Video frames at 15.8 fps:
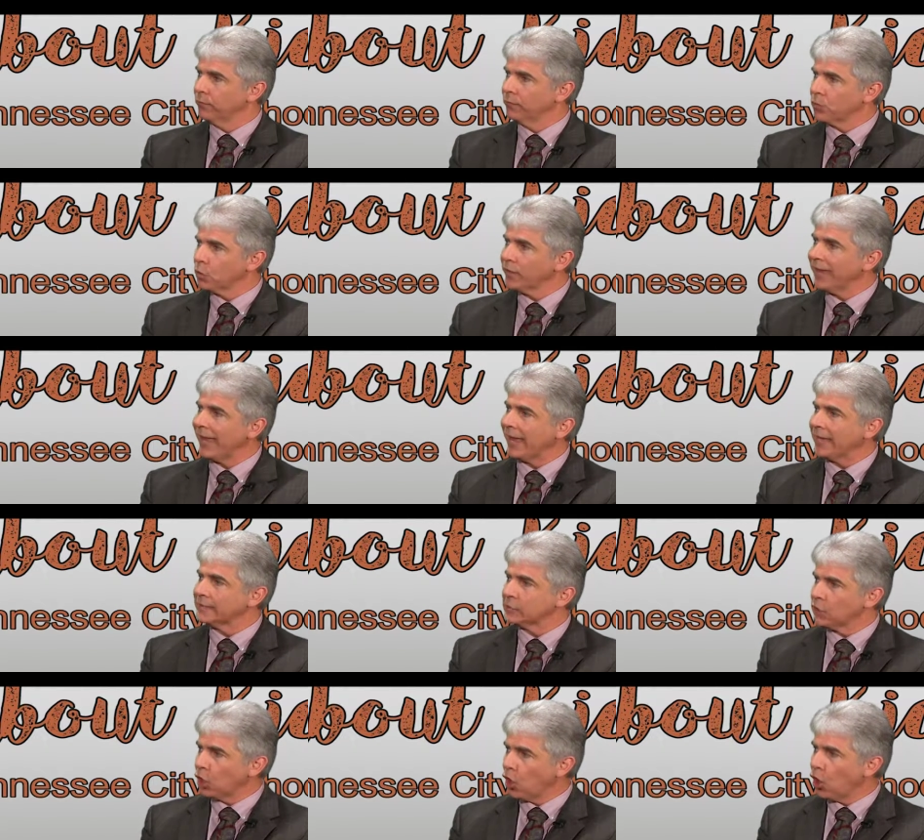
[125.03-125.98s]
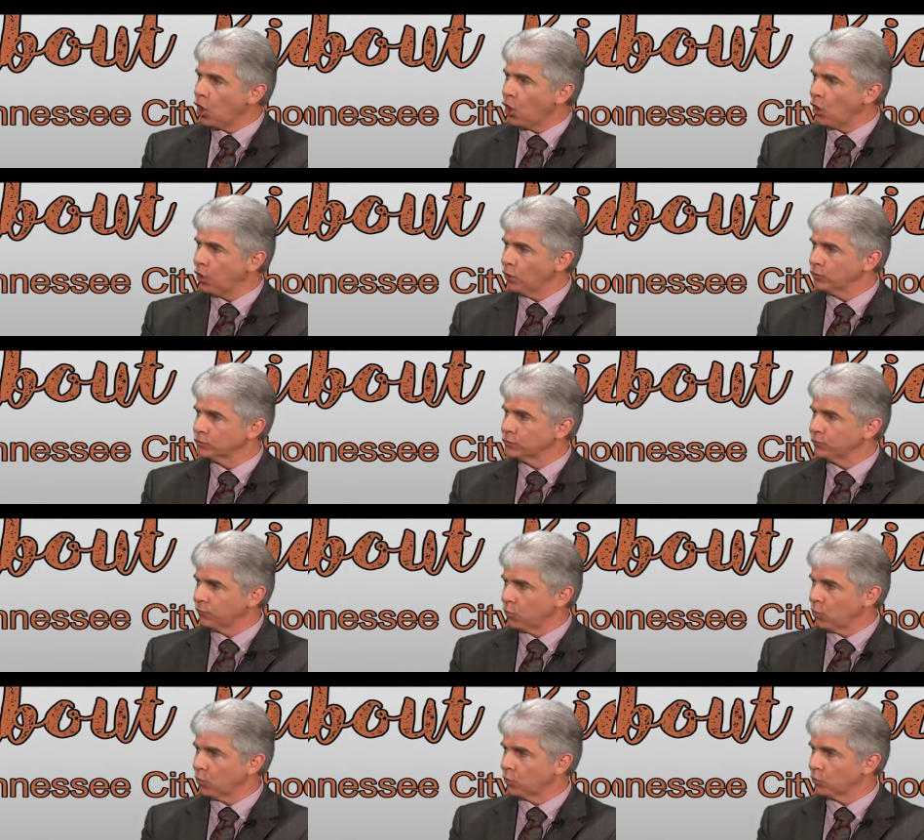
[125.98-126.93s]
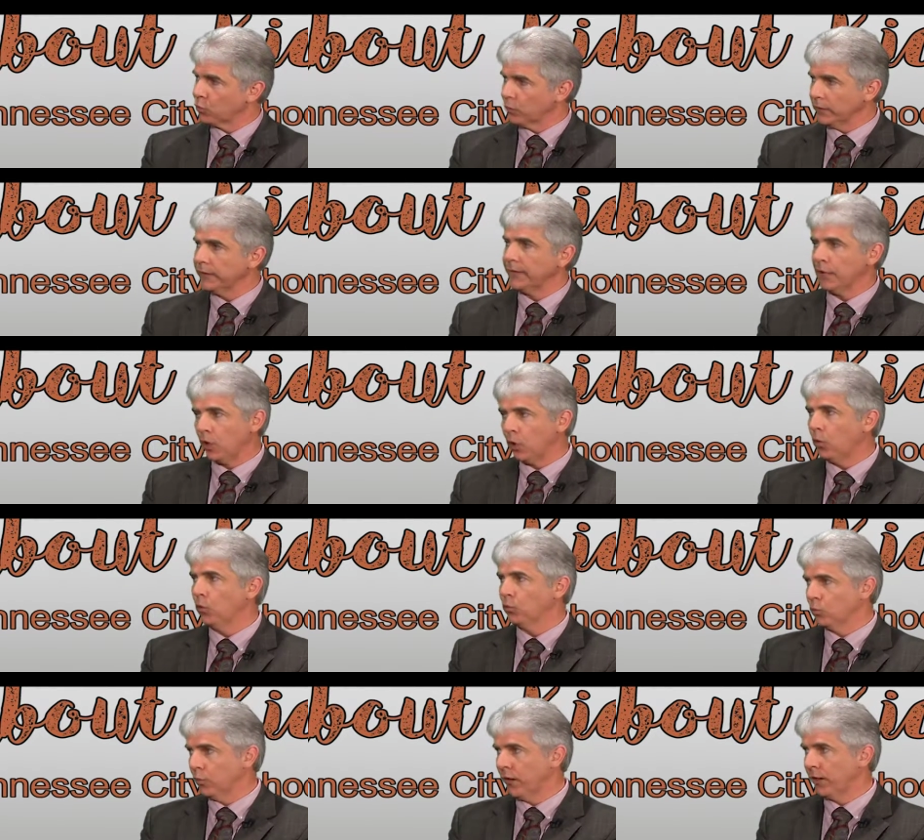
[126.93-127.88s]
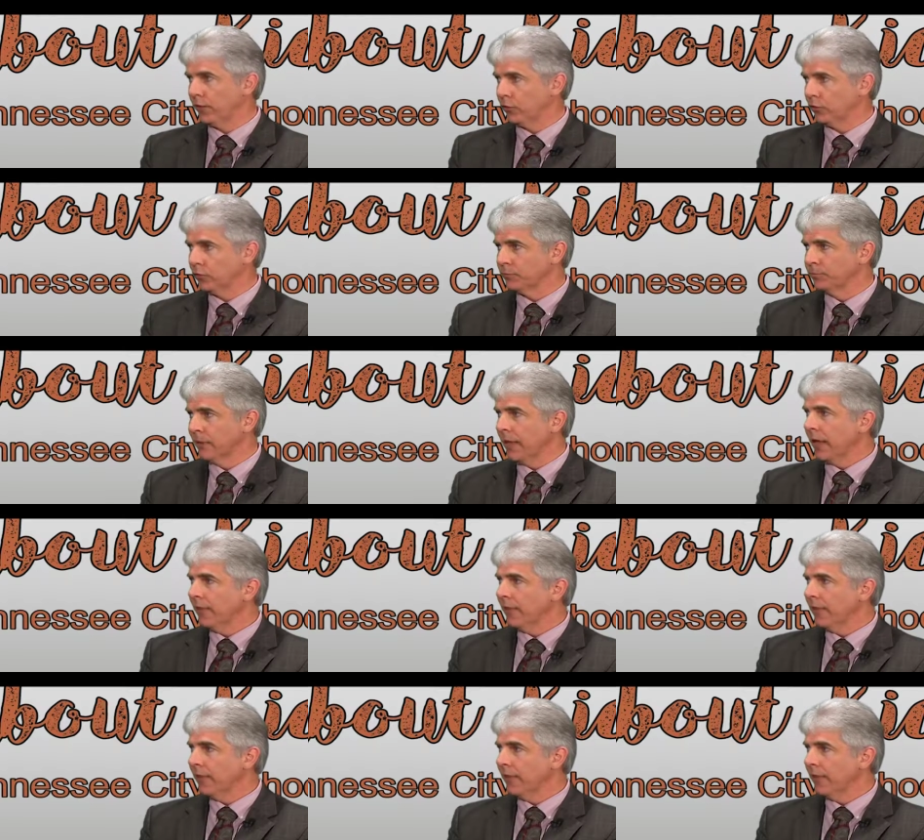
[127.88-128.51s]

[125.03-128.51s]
forecast calls for really cold weather,